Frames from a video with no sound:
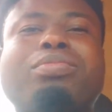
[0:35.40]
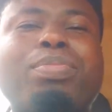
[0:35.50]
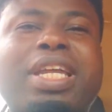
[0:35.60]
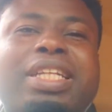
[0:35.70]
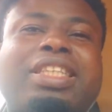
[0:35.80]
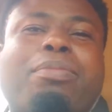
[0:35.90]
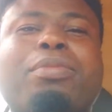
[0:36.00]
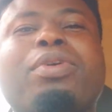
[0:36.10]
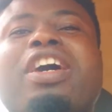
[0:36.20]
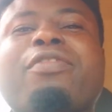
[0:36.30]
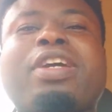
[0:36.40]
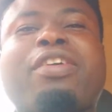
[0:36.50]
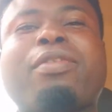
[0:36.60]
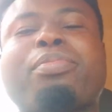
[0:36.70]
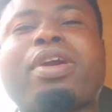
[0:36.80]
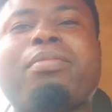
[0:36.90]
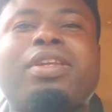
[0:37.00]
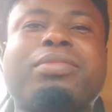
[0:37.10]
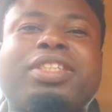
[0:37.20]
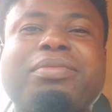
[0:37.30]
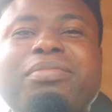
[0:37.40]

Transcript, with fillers: plenty of people have been having problems.